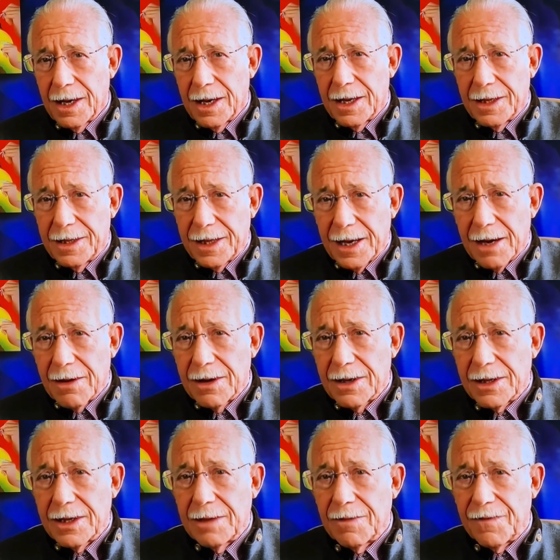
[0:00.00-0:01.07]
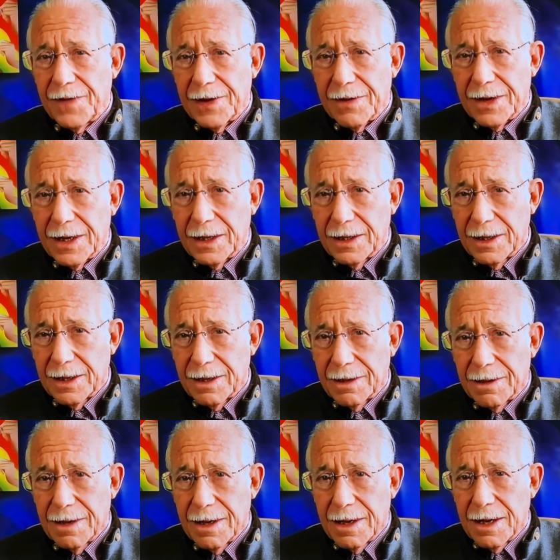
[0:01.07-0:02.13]
There, it seems very clear
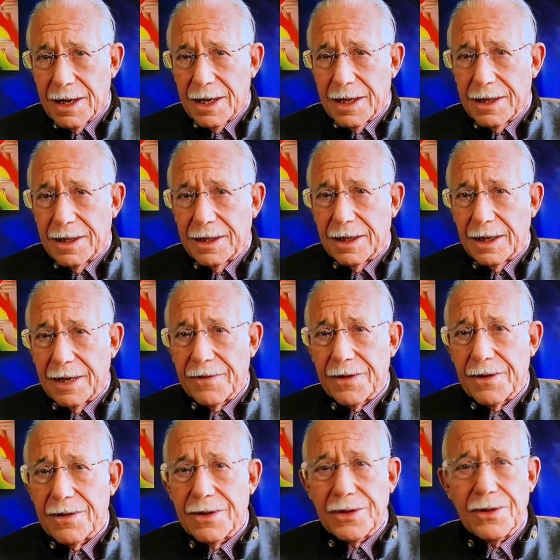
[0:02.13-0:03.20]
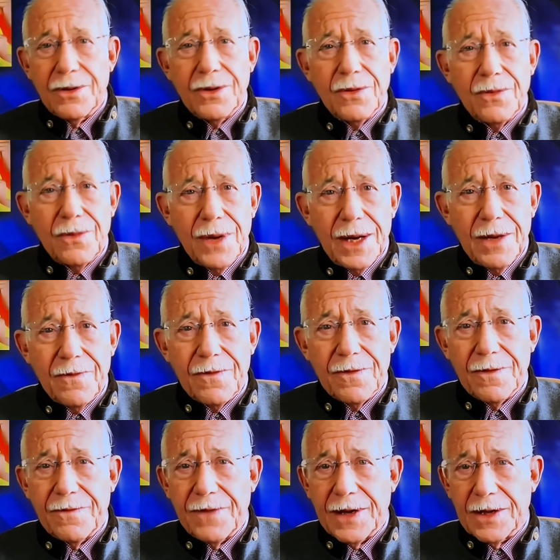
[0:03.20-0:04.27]
that the governor is going to wait for a
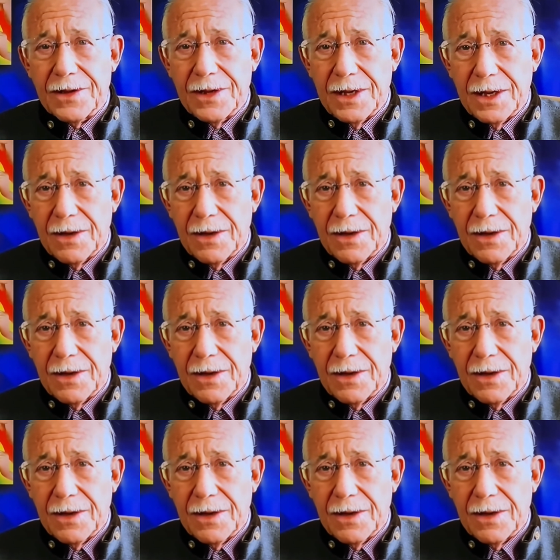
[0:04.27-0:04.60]
vaccine